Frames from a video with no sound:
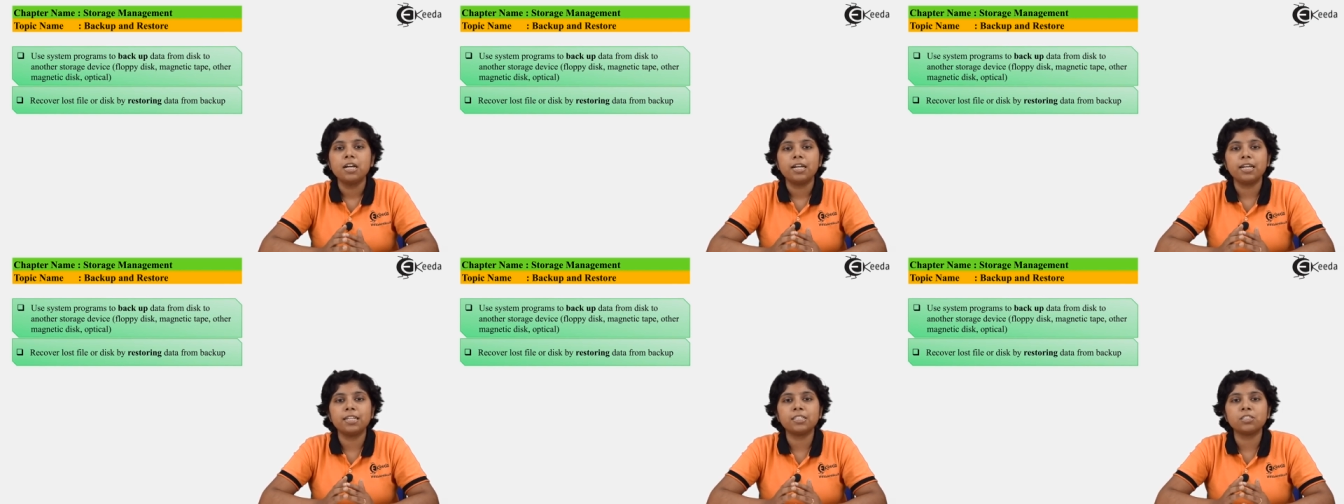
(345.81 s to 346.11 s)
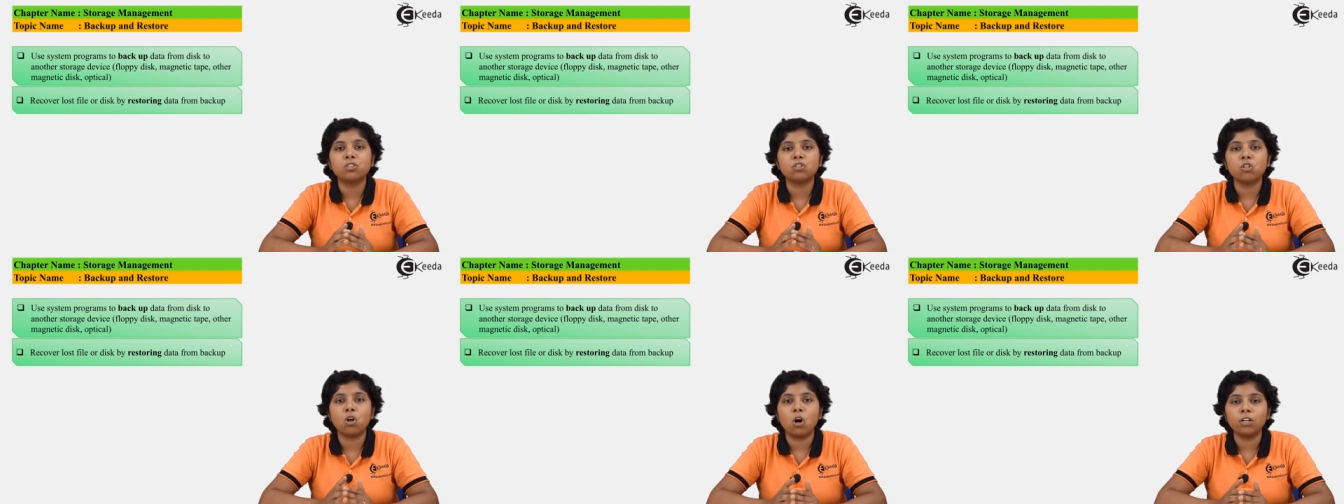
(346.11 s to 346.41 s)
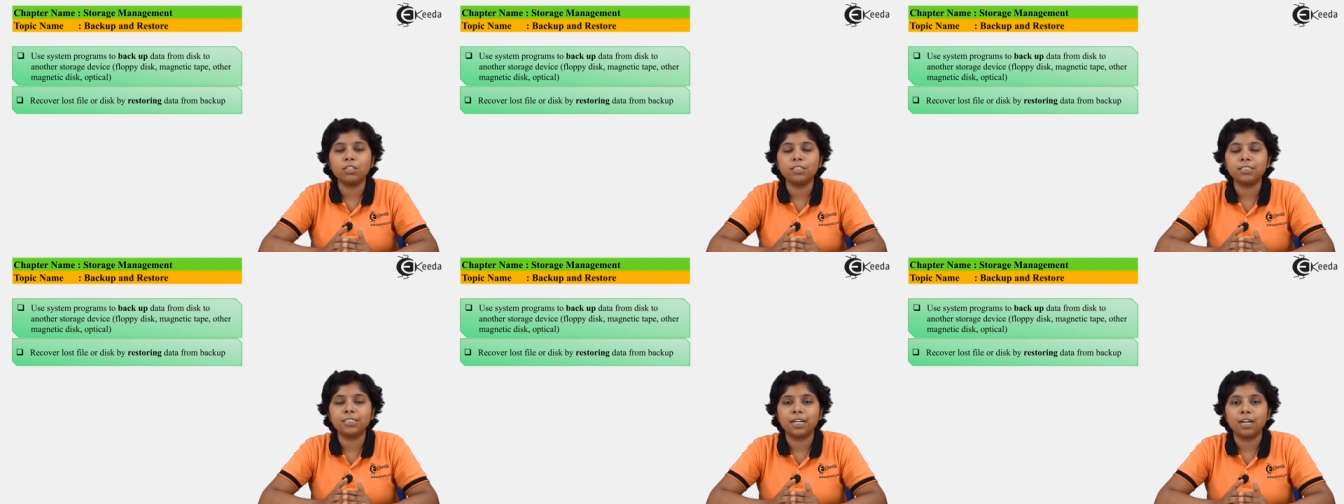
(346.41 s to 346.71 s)
is
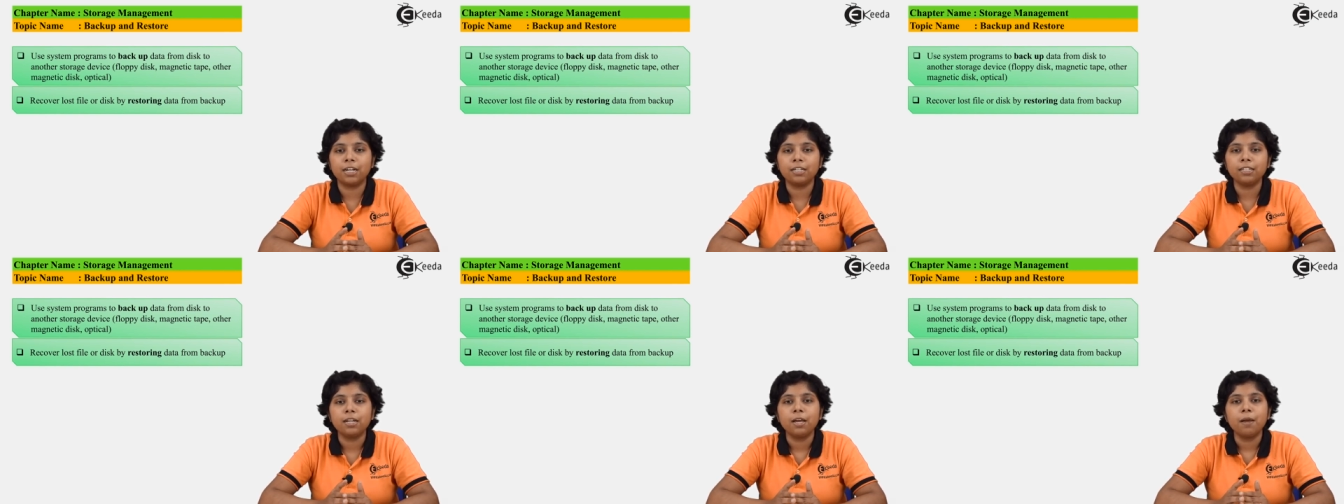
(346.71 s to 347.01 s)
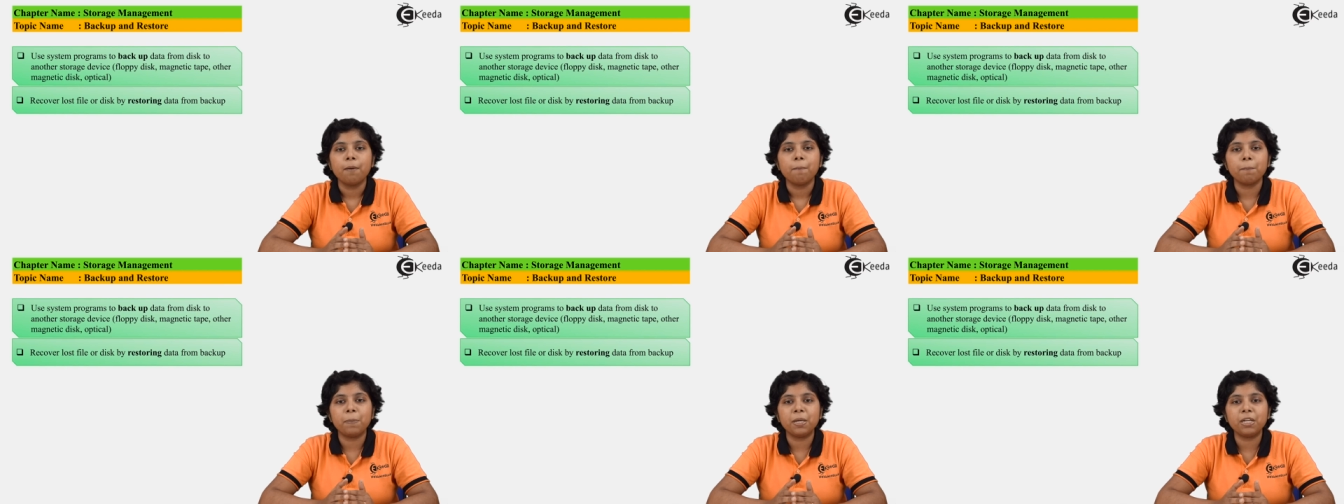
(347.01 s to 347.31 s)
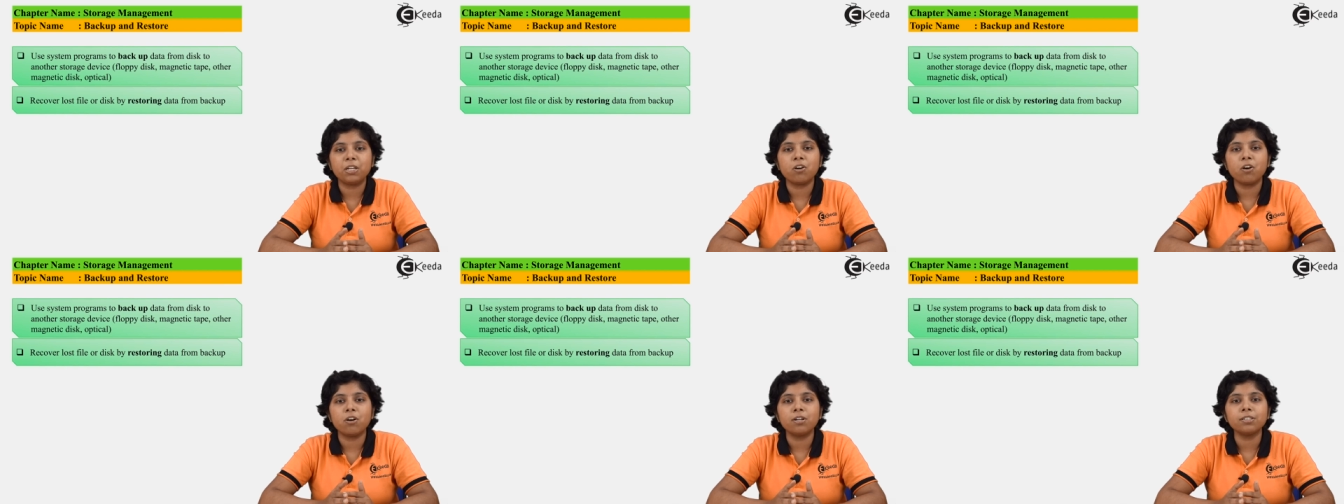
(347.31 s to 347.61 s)
not done
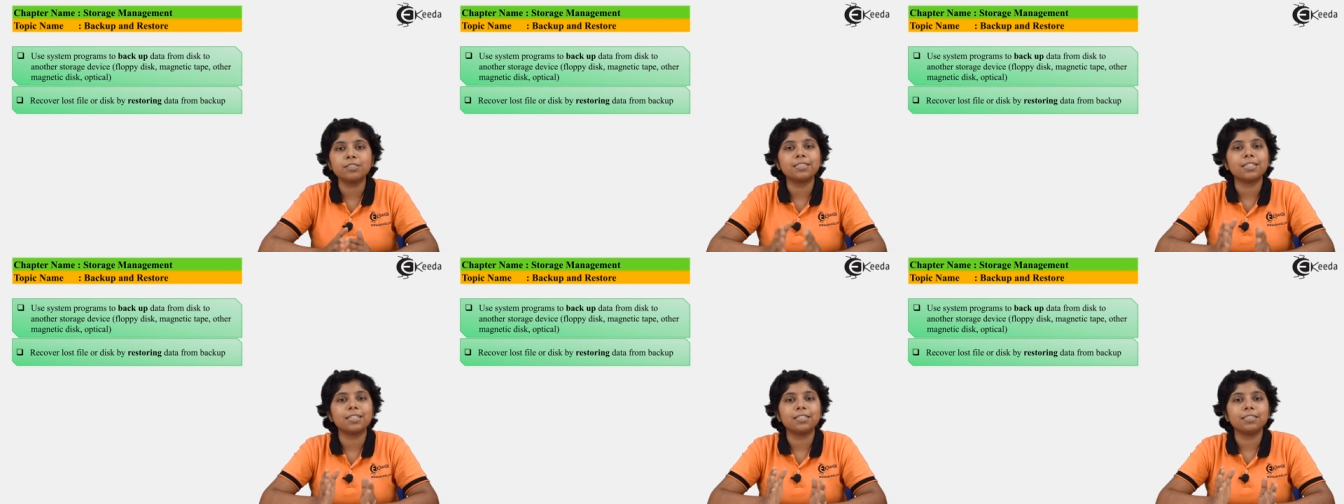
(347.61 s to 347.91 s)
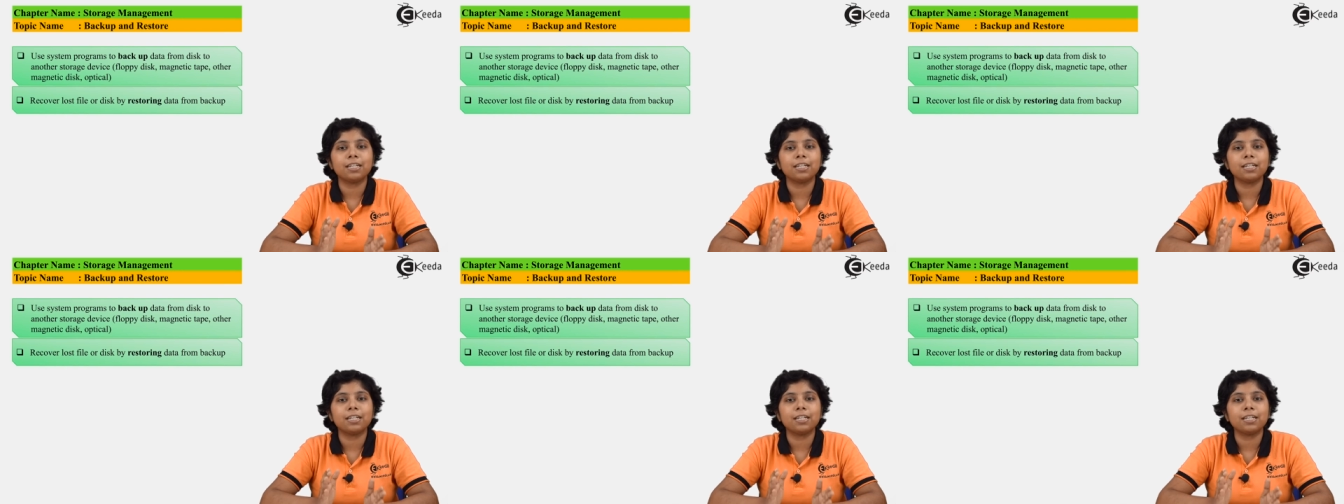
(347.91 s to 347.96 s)
because